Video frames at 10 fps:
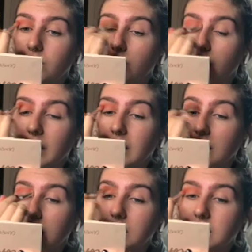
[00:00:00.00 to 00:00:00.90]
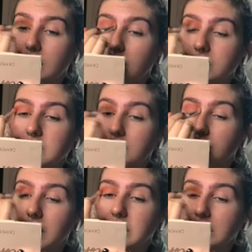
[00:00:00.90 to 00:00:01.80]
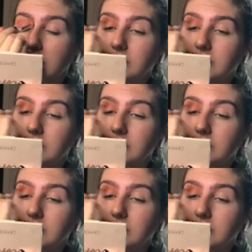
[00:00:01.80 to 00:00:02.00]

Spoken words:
red than I was expecting.